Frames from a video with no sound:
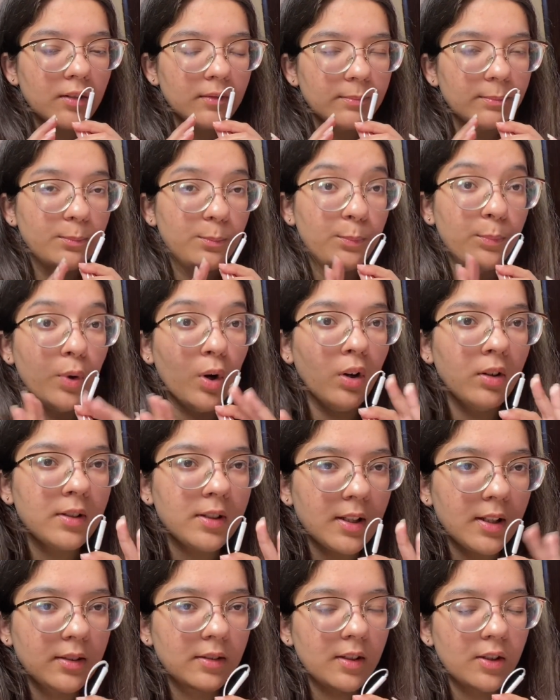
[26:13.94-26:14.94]
books,
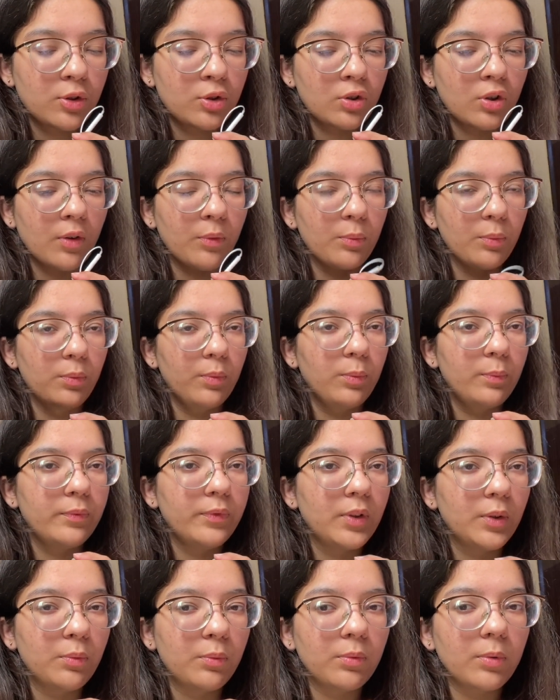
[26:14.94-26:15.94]
in the history of
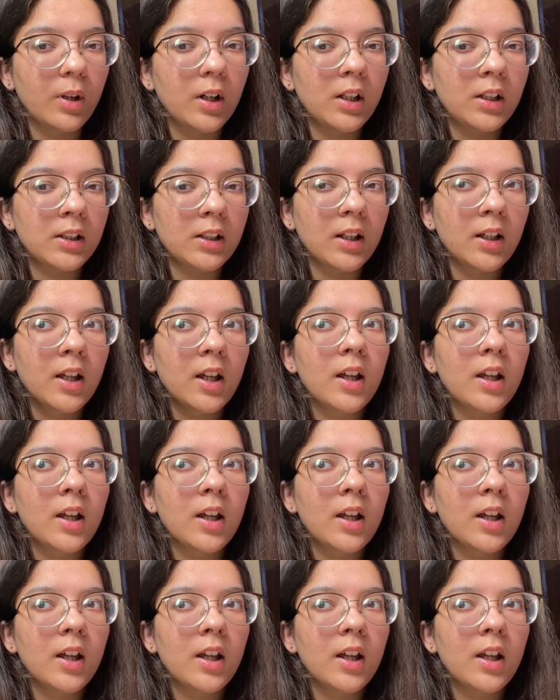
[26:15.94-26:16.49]
the world.